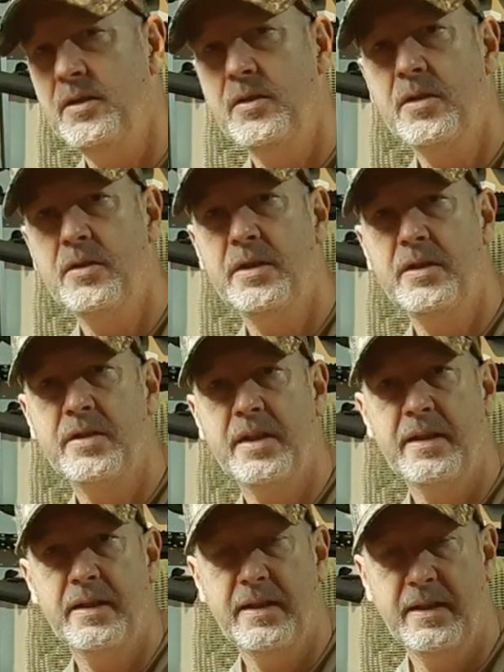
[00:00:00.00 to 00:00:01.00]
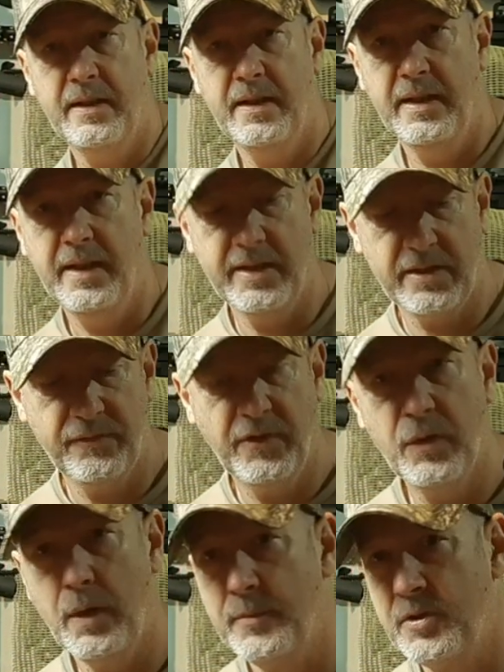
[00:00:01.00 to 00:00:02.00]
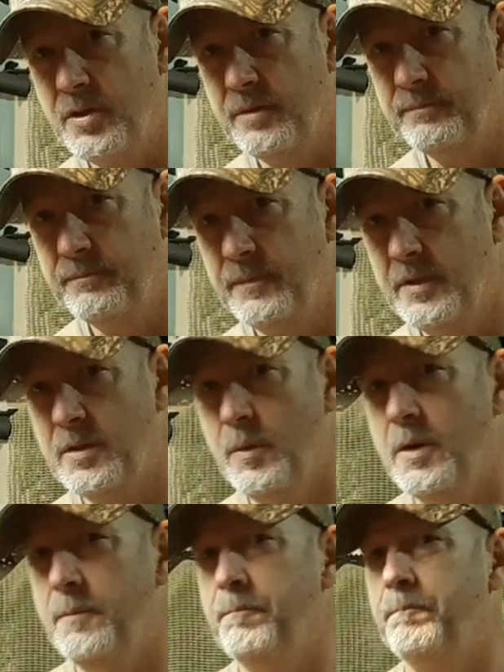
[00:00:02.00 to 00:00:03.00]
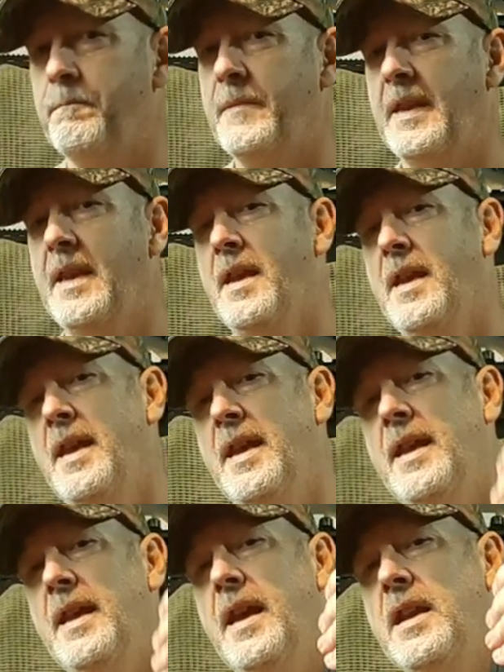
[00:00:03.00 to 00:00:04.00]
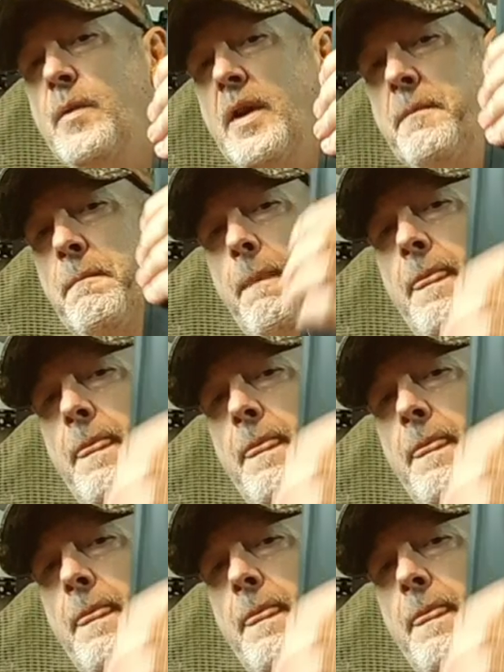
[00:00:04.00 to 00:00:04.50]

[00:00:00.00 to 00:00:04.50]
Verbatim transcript: you could use it as a follow-up shot as well. Anyway,